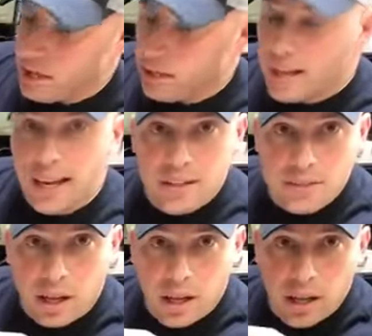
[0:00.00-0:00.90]
and that
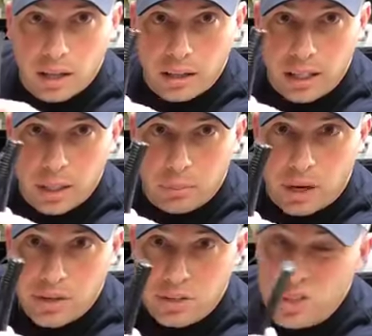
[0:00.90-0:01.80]
is a cleaning
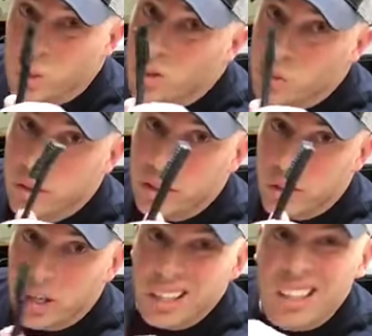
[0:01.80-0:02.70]
brush. This one looks really
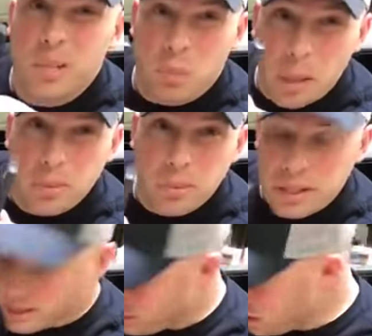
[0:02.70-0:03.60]
dirty,
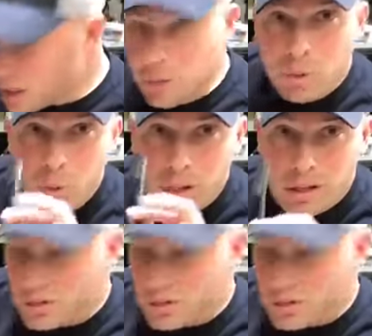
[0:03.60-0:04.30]
probably is, but we're going to